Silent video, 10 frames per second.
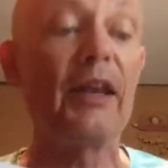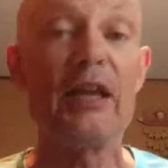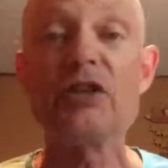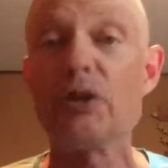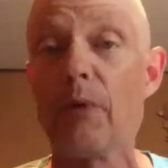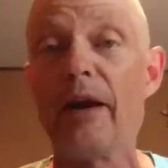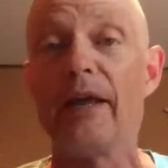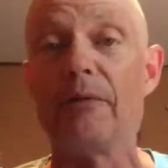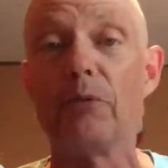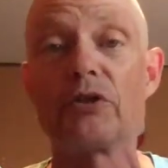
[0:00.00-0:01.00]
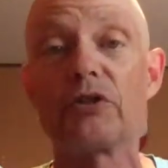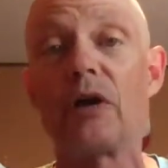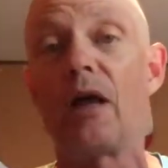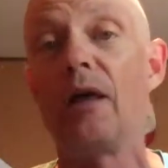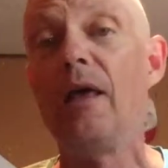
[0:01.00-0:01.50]
of easy running, which
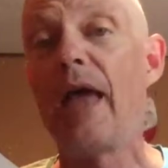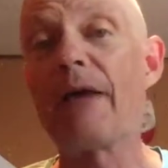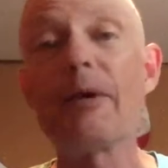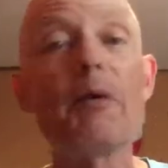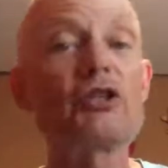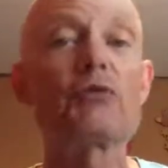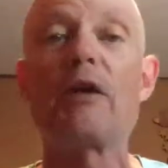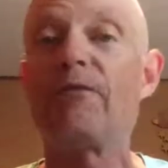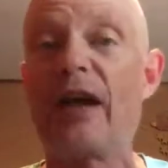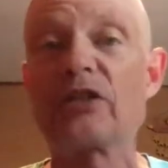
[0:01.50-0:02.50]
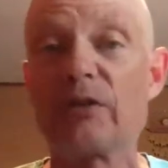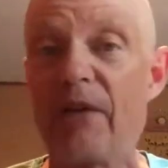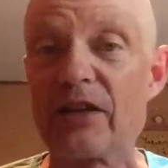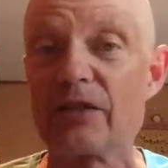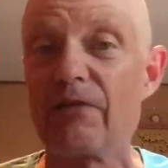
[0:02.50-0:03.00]
everybody wants to run faster,
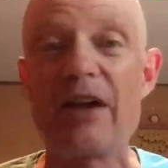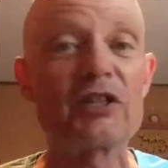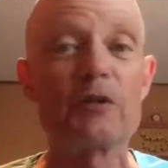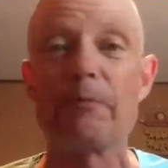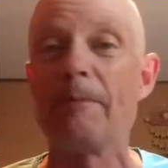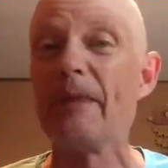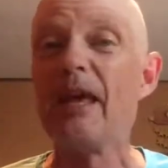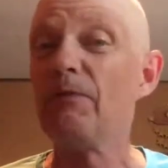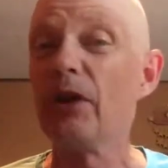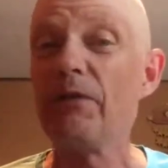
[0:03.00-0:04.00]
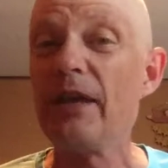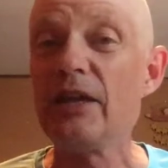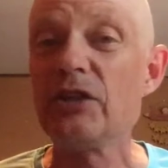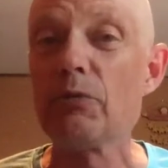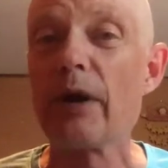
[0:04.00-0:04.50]
faster, faster, but if you don't have the
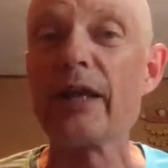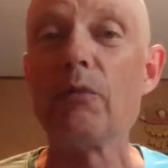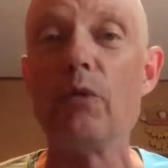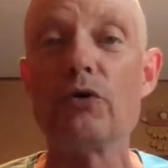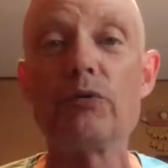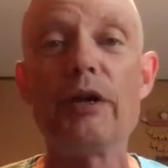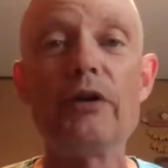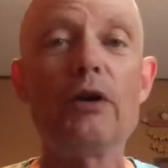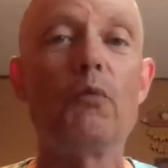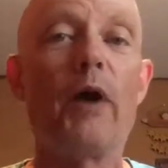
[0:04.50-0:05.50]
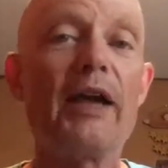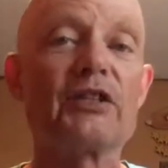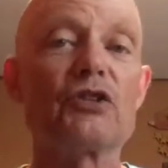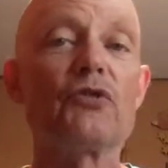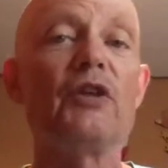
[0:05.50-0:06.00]
easy running, it won't do any good. Why is
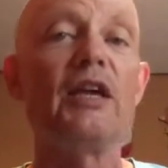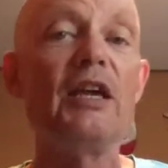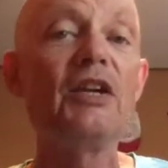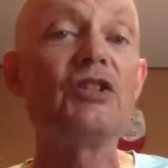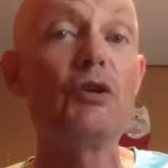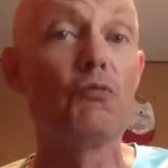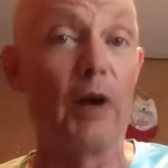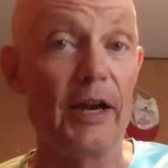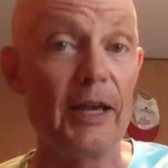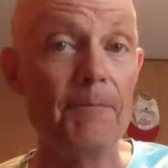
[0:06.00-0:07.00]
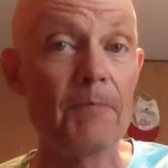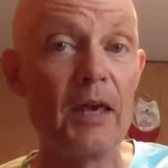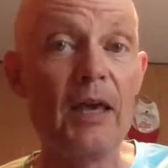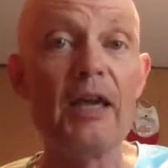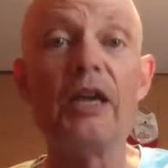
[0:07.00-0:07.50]
it? So the easy running
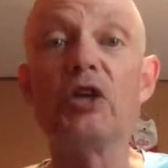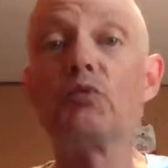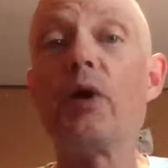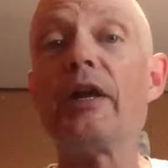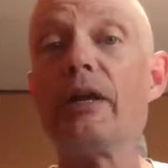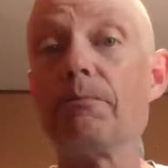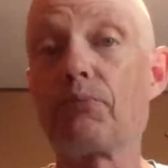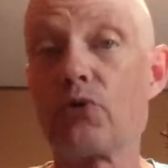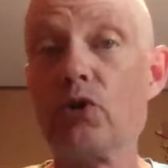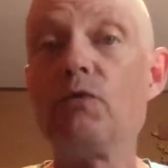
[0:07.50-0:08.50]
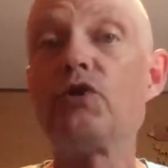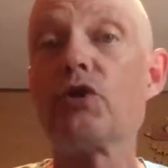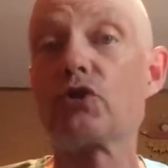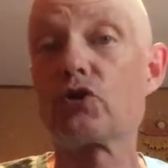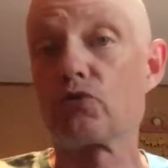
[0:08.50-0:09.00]
is what improves
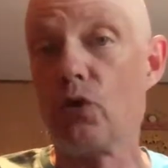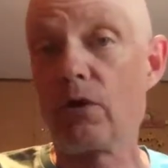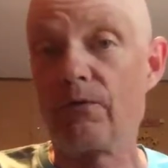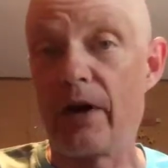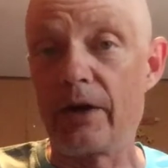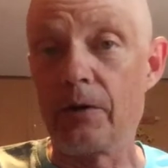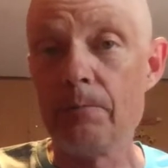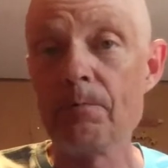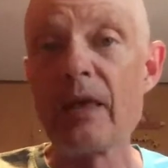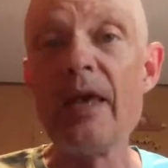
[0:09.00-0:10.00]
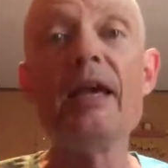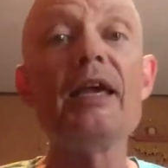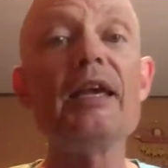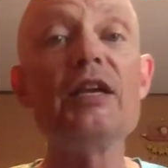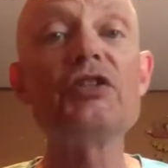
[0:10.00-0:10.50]
your stroke volume.
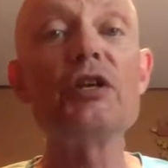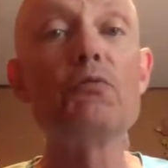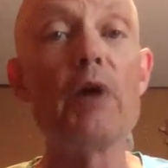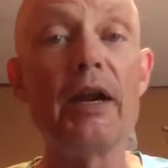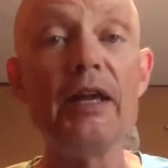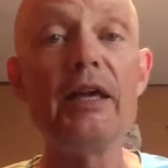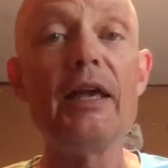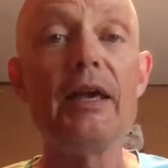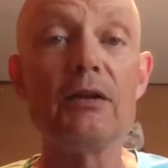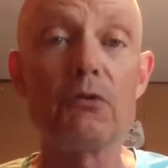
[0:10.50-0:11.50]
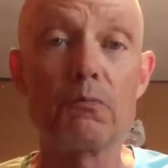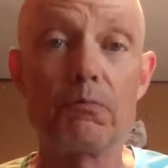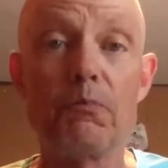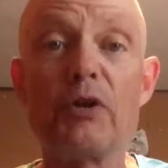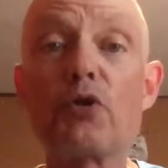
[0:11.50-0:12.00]
Easy running
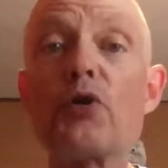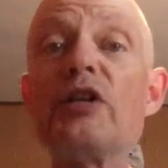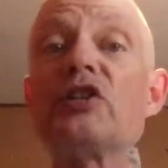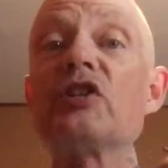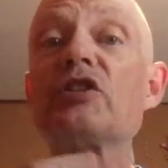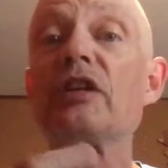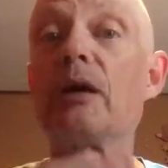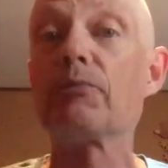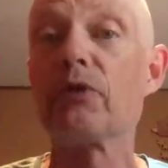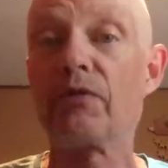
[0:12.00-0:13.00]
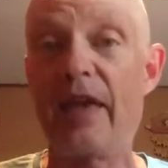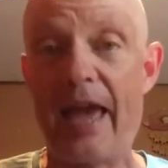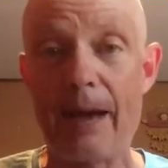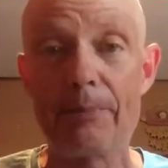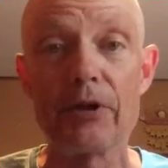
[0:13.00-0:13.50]
increases the number of
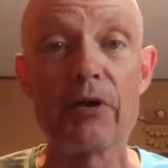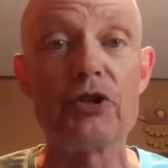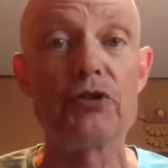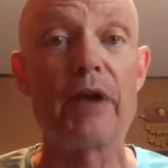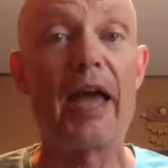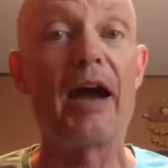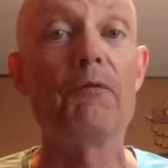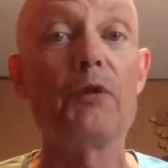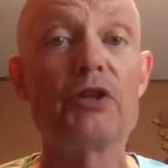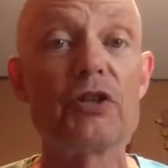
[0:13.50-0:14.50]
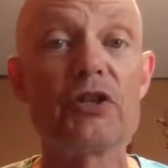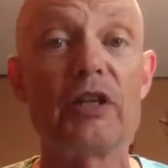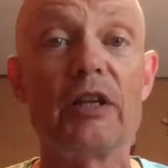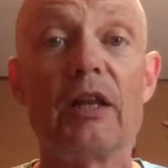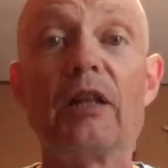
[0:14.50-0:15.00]
capillaries you have, which is
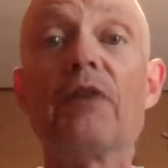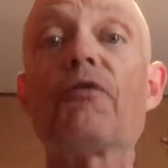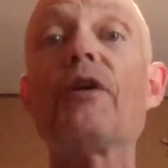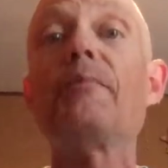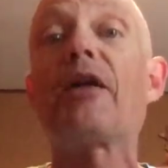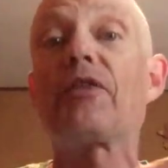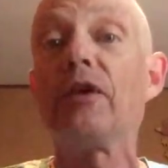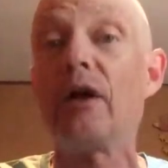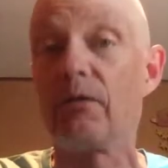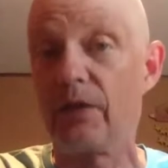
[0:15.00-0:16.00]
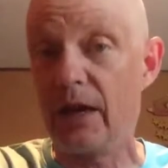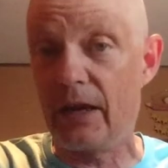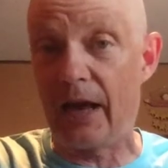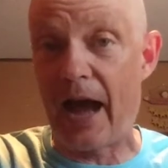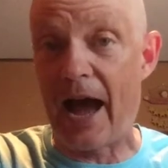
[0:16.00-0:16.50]
the delivery method of
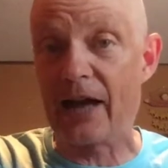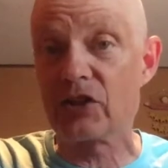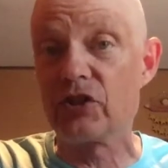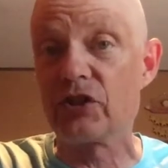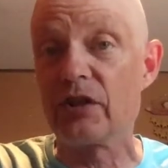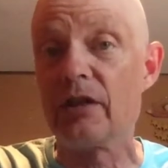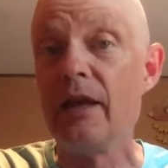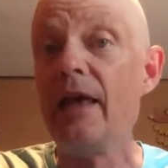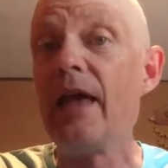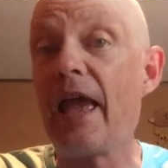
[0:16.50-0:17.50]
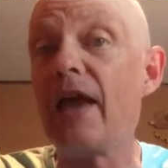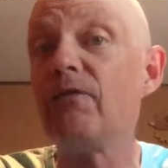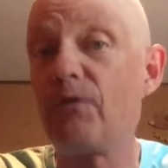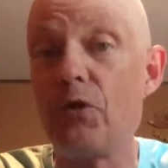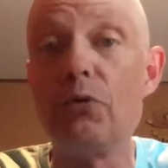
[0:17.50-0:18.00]
getting oxygen
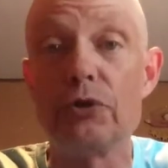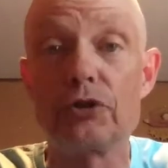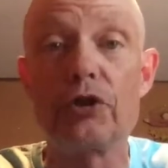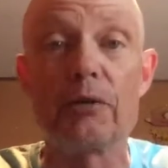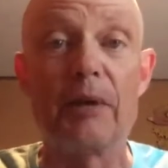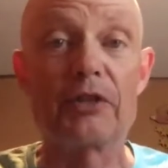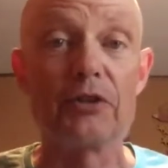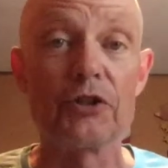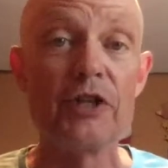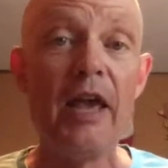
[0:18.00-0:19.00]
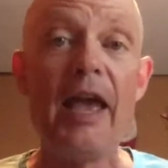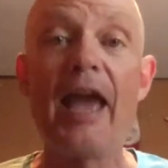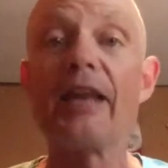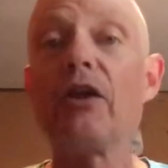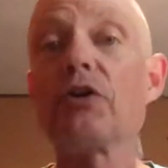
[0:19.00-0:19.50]
and fuel to your muscles.
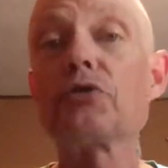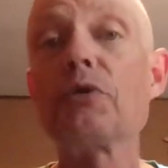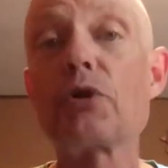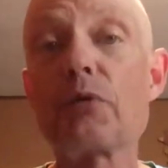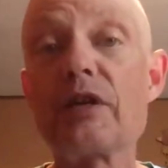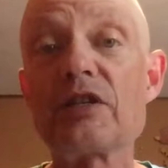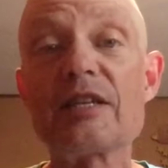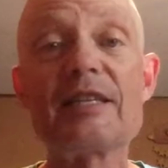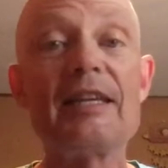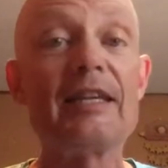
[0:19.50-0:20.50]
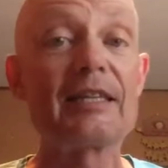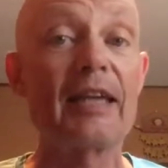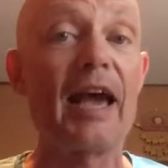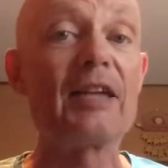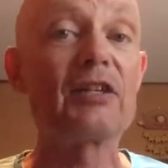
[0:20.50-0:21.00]
And it also increases the
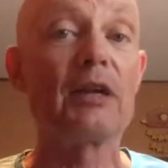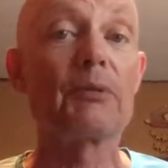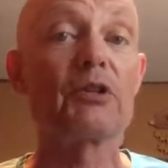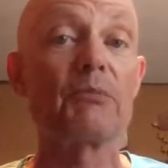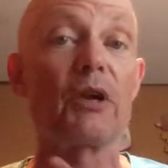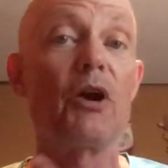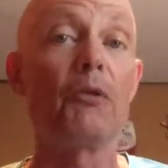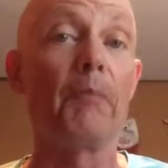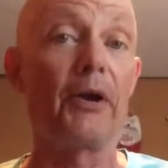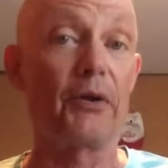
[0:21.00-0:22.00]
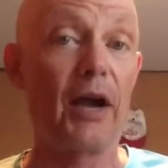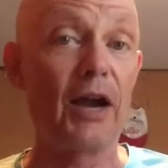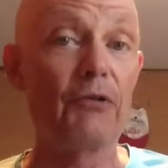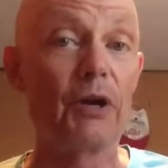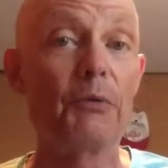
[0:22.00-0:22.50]
size and number of something called
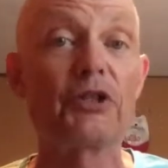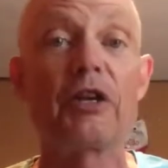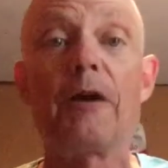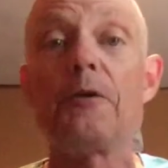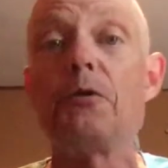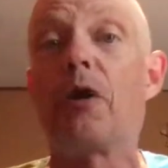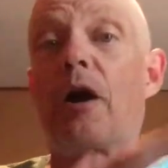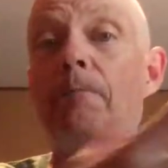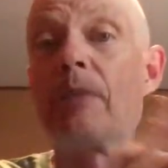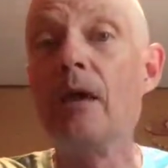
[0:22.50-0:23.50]
mitochondria, which is how you are